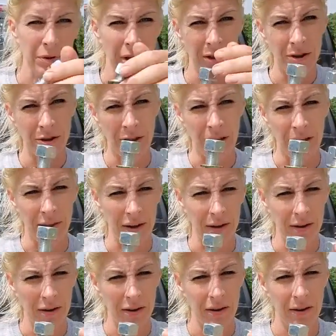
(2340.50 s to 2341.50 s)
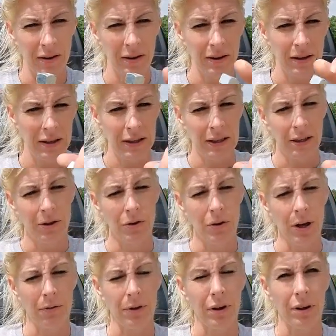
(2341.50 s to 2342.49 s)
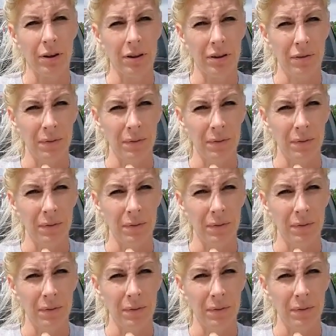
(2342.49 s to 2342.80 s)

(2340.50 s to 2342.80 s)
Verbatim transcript: underneath it. You have a